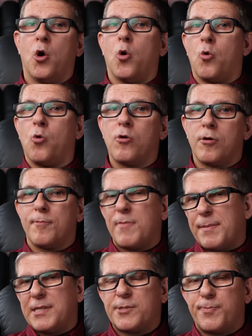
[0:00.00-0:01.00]
or
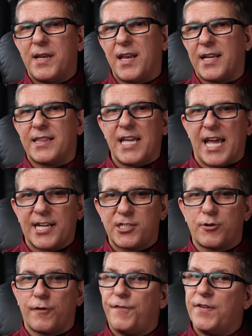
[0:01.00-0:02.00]
maybe spend like the
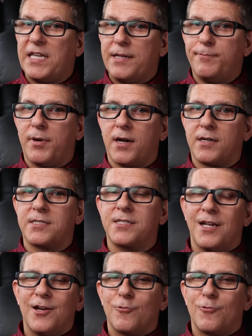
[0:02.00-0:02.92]
extra $50.